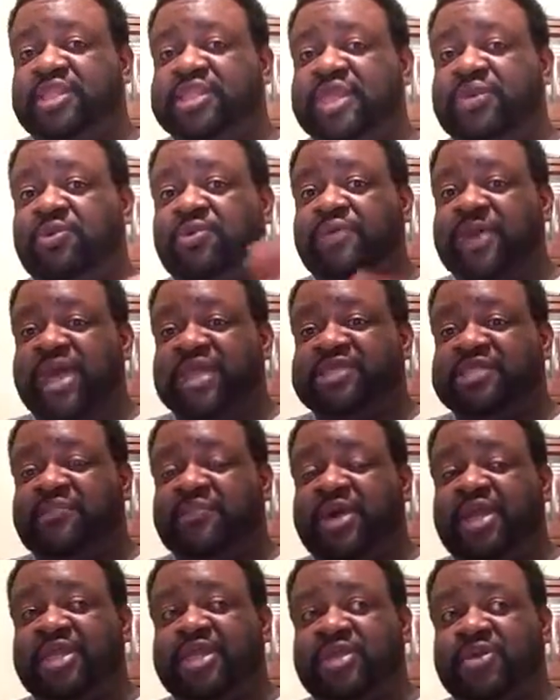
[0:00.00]
they would have had
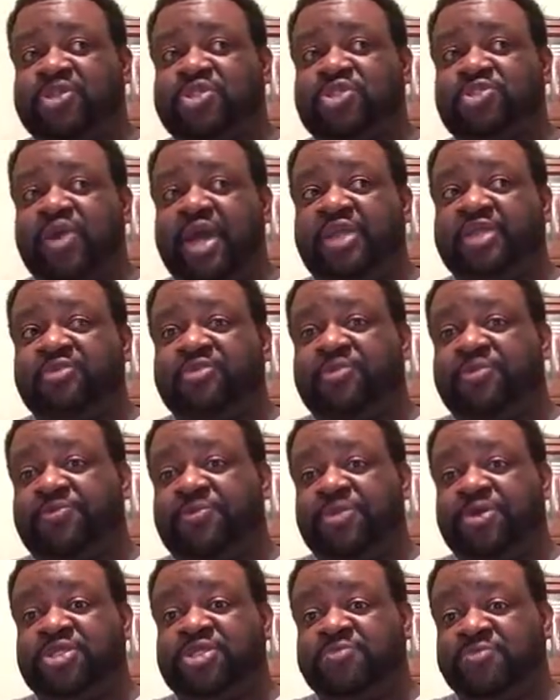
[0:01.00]
somebody else try to do the
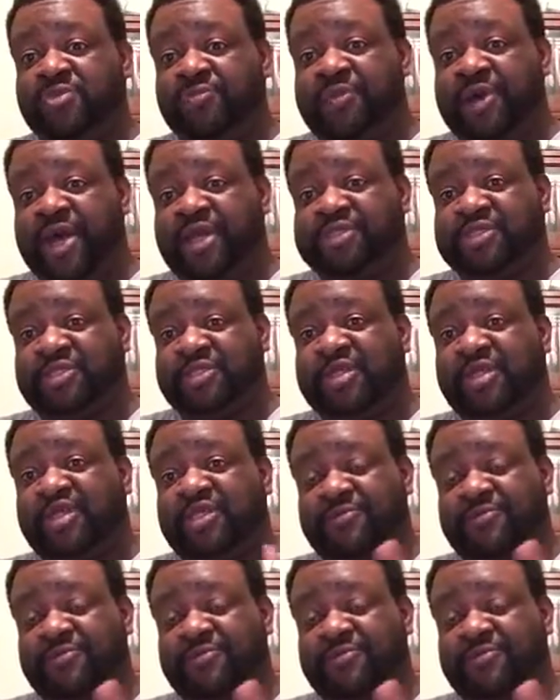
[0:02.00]
voice of Mufasa.